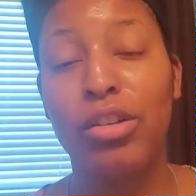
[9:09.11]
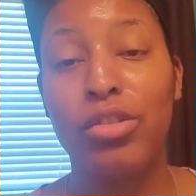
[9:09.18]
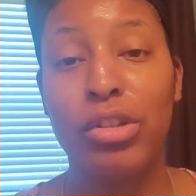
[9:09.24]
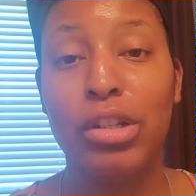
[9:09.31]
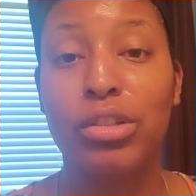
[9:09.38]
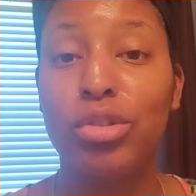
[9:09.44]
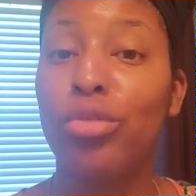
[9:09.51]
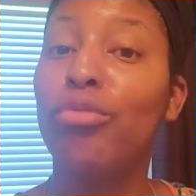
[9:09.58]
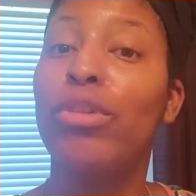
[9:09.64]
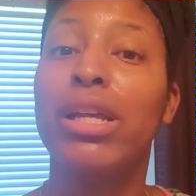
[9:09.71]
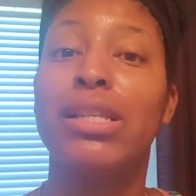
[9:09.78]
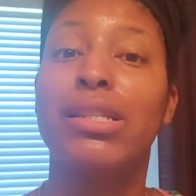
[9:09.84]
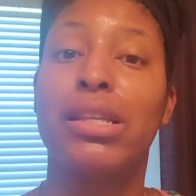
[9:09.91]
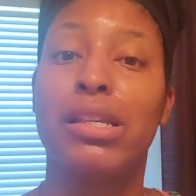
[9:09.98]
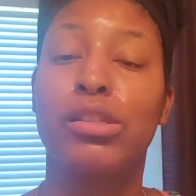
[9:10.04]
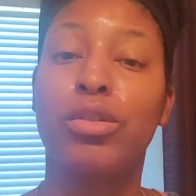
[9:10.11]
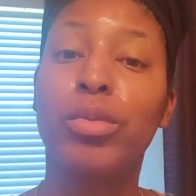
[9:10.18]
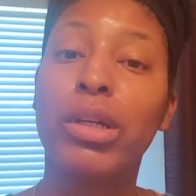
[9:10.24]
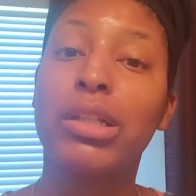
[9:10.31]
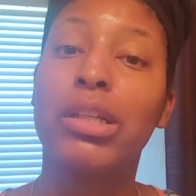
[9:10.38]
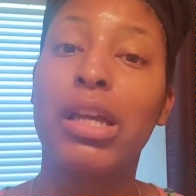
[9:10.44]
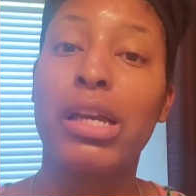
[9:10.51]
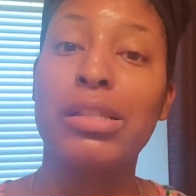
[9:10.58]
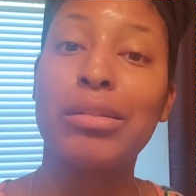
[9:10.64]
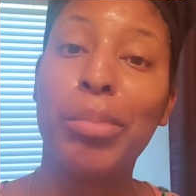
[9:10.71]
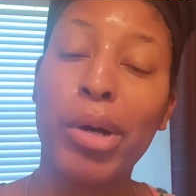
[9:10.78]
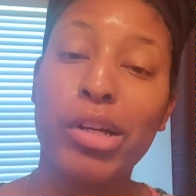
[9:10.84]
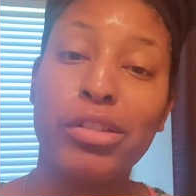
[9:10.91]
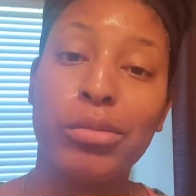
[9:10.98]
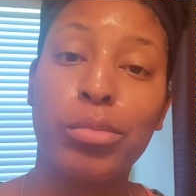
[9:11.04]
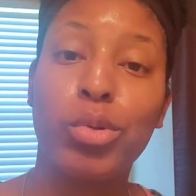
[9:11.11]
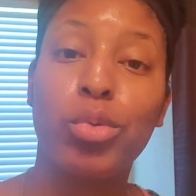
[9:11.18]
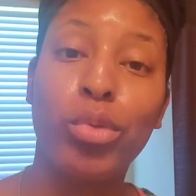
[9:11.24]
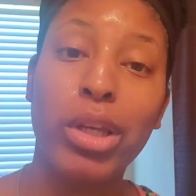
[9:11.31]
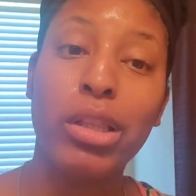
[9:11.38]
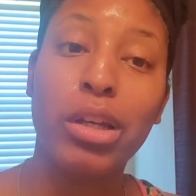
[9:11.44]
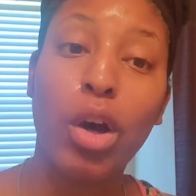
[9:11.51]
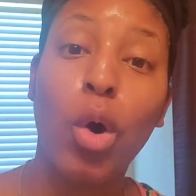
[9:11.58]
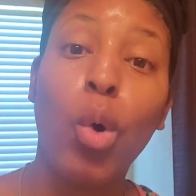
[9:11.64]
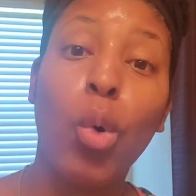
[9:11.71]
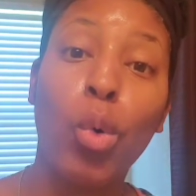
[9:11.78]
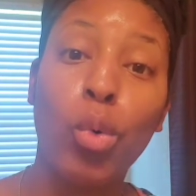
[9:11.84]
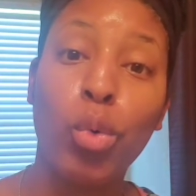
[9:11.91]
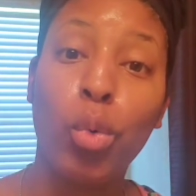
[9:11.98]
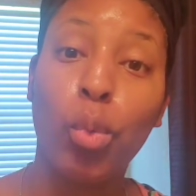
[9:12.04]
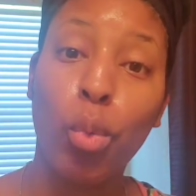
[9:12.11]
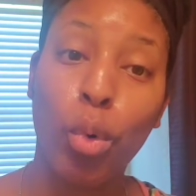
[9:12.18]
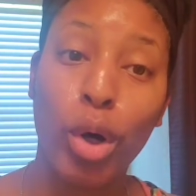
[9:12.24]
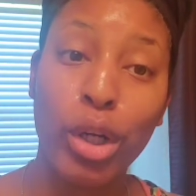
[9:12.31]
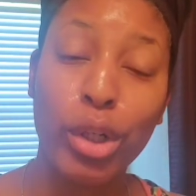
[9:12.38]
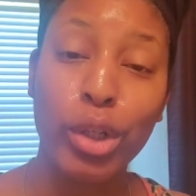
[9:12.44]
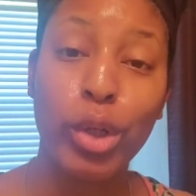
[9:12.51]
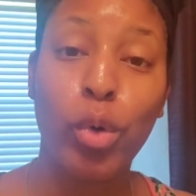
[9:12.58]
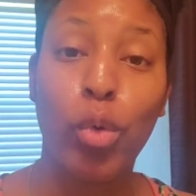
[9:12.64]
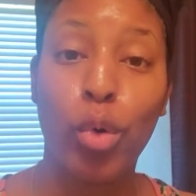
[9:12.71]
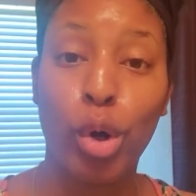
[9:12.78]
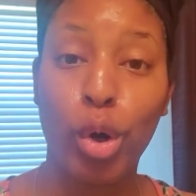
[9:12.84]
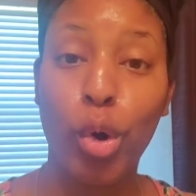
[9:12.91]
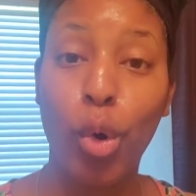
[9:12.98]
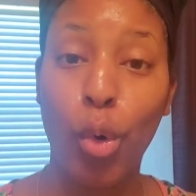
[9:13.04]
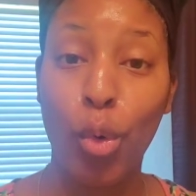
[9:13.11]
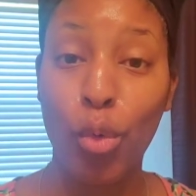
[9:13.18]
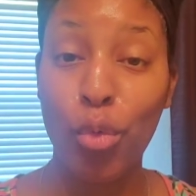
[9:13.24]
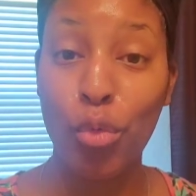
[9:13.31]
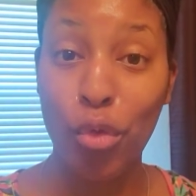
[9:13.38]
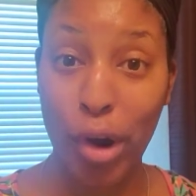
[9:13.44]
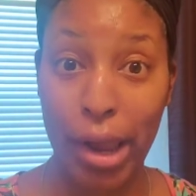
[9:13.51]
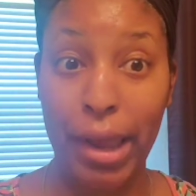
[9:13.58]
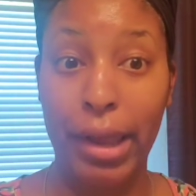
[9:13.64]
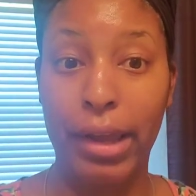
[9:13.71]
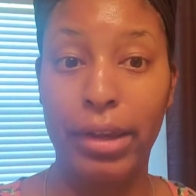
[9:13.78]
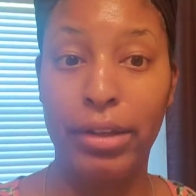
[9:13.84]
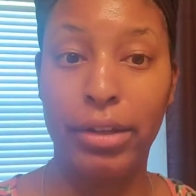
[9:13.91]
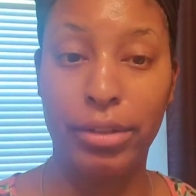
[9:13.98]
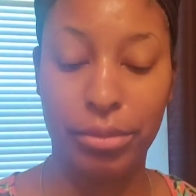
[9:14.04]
You need to rinse as quickly as possible with cold water or a cold rag.